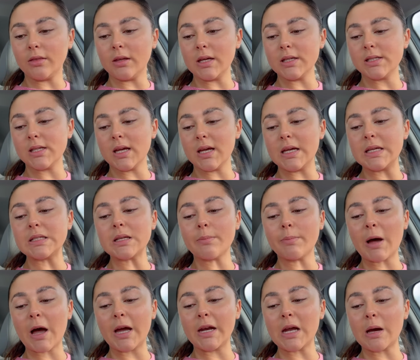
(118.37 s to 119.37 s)
This is a
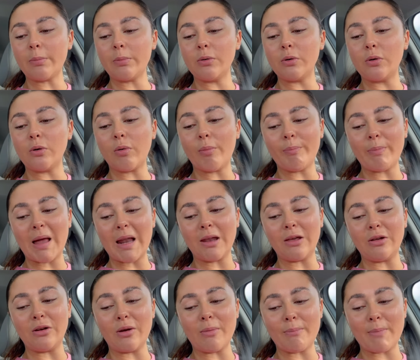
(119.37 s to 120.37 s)
pineapple,
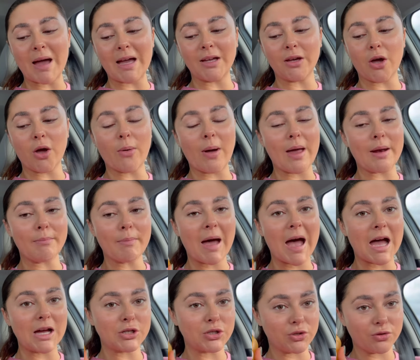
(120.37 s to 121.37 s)
melon, mango and
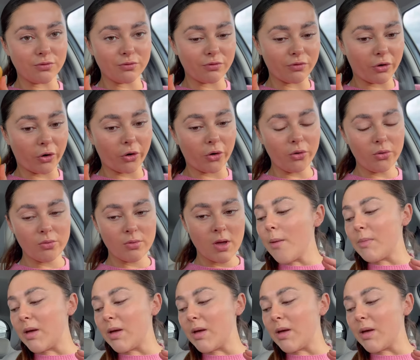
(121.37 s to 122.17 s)
passion fruit.